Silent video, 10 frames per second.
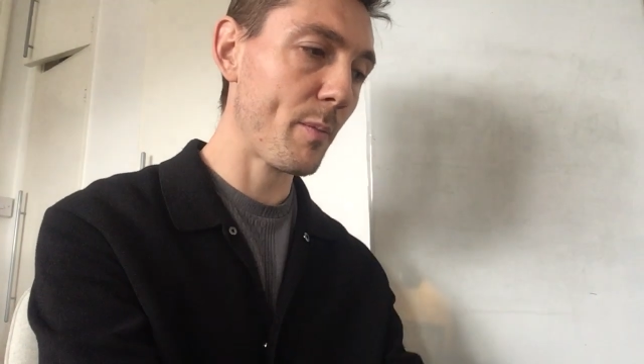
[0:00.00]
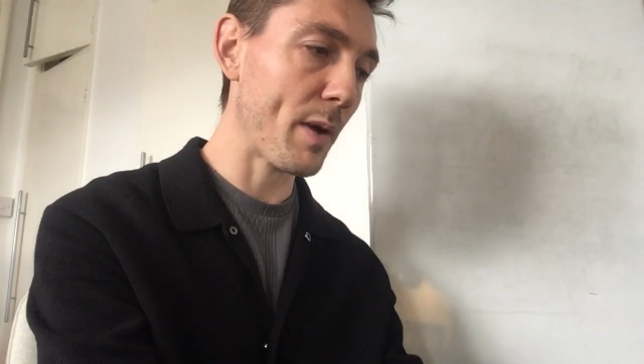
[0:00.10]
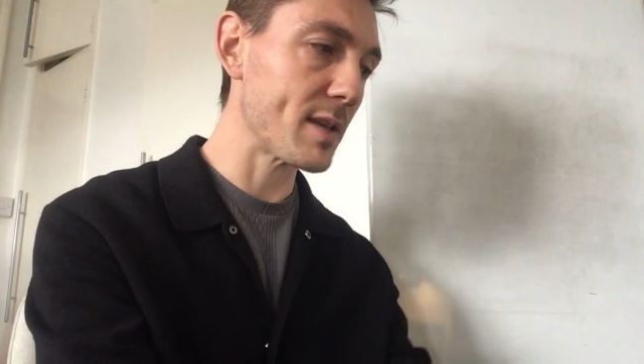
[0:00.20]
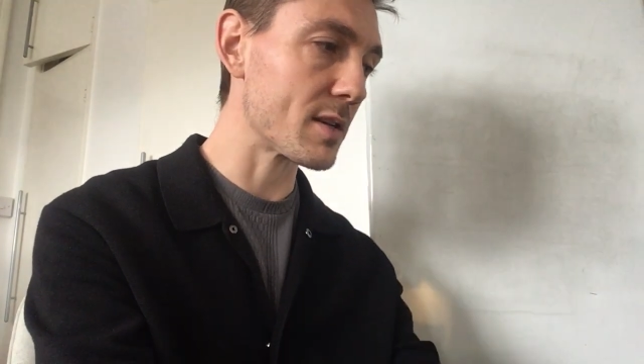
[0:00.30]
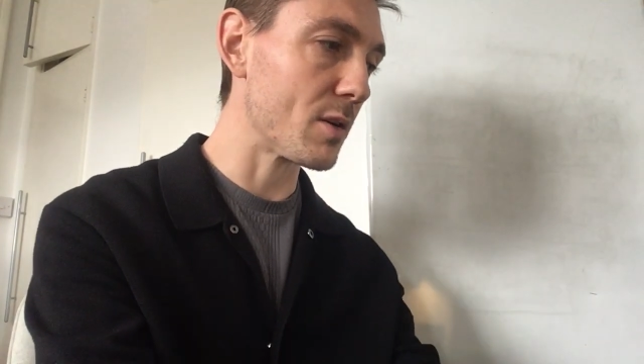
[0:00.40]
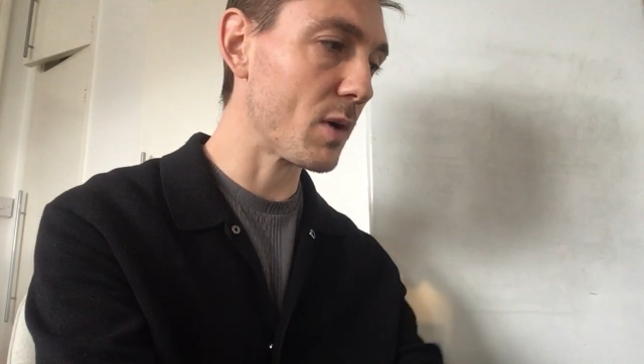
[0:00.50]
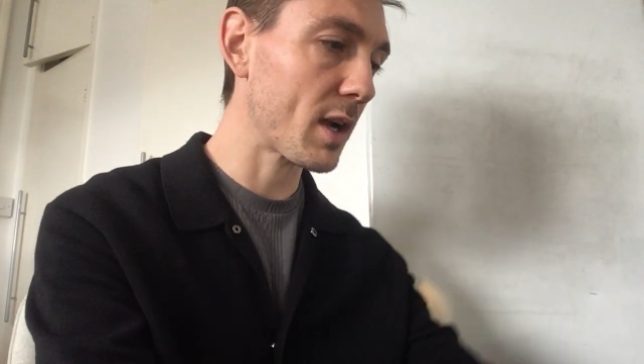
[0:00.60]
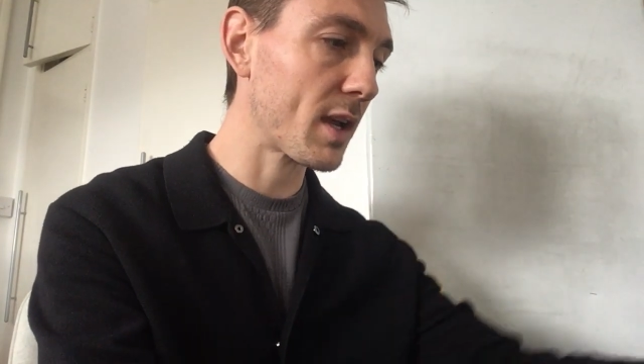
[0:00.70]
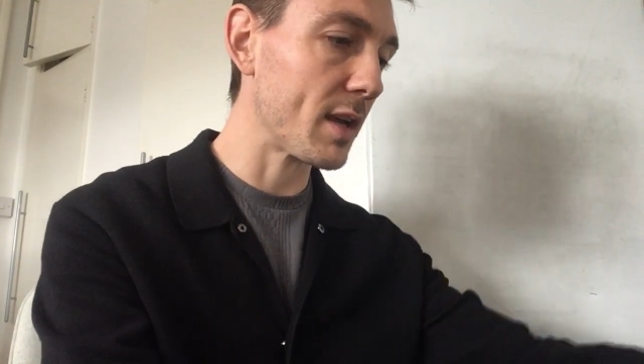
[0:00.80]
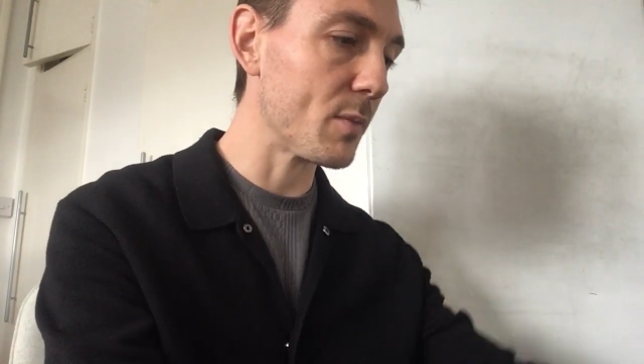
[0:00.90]
pens are not
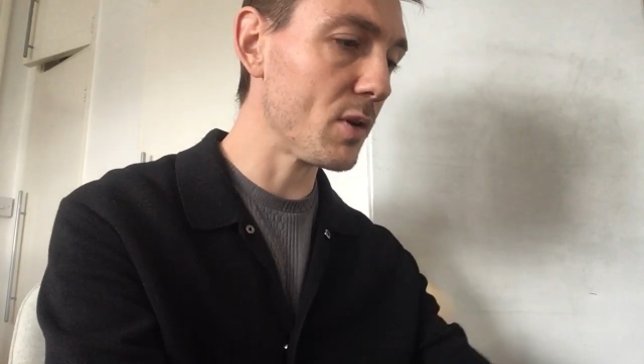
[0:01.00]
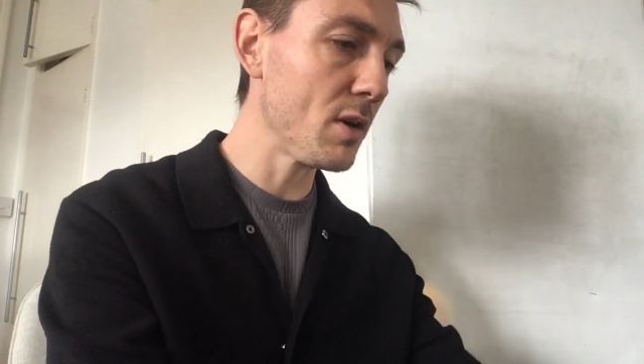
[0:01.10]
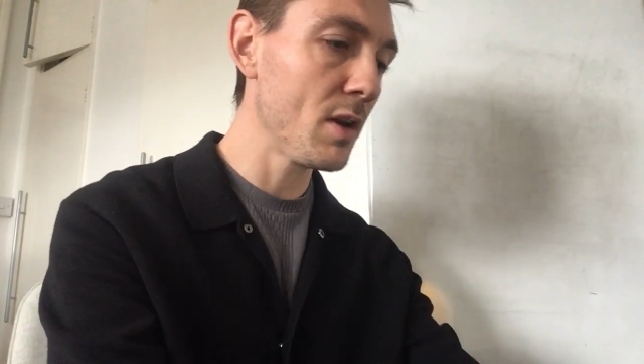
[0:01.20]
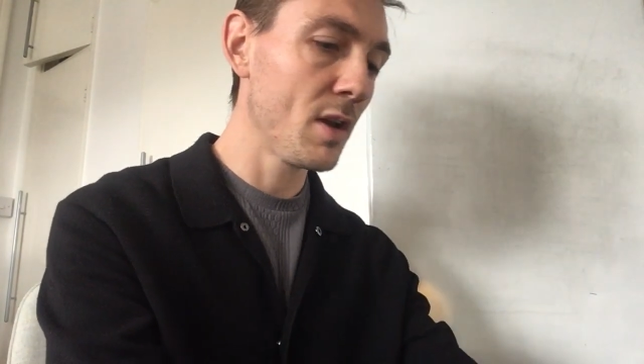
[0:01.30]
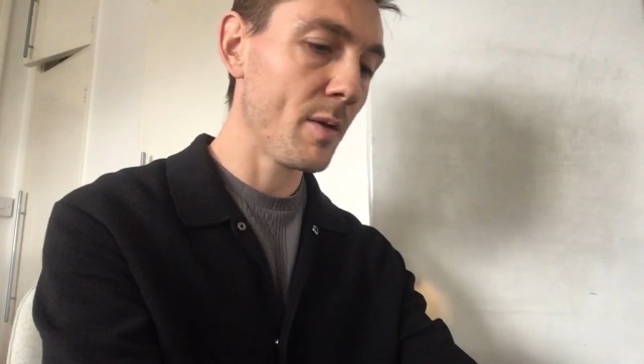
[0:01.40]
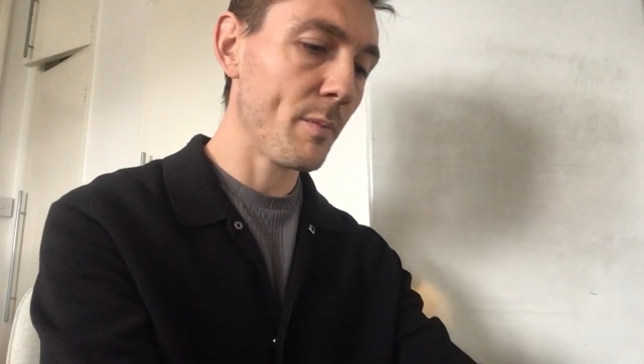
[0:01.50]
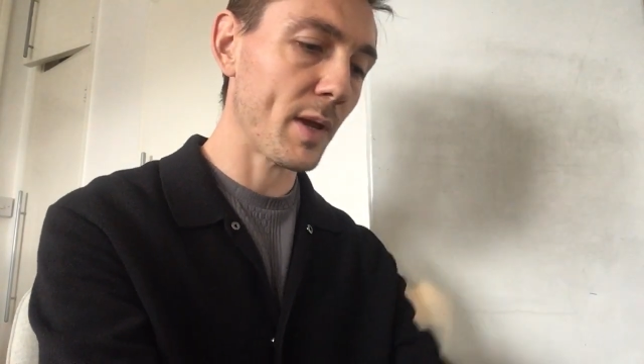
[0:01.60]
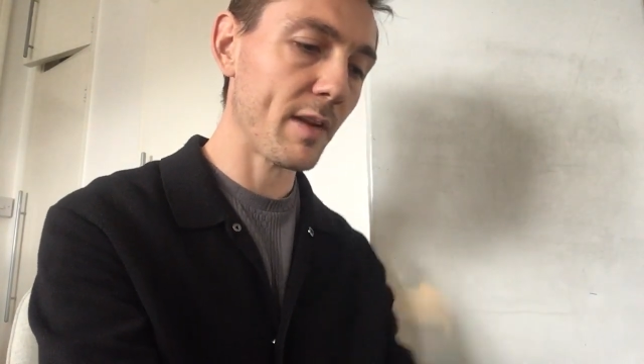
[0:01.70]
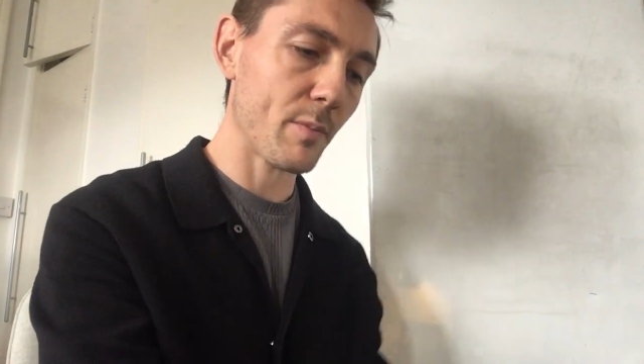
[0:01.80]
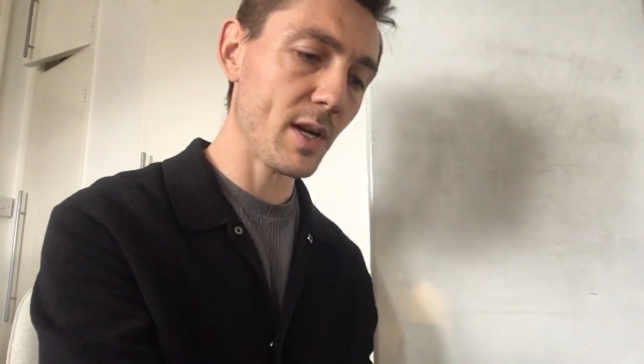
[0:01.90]
working anymore.
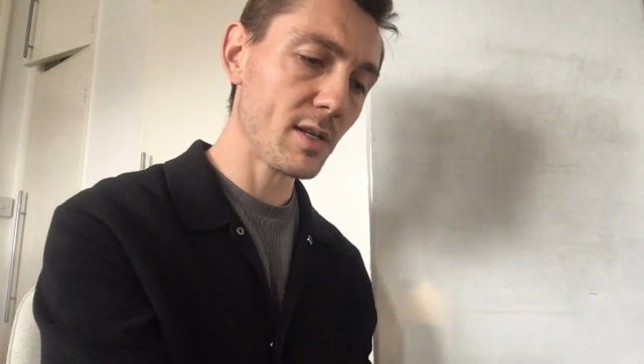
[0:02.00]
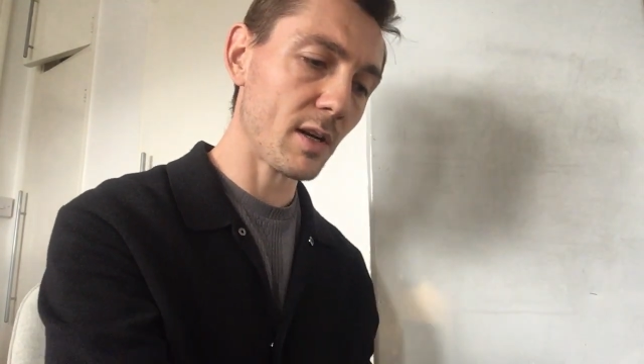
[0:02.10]
But never mind,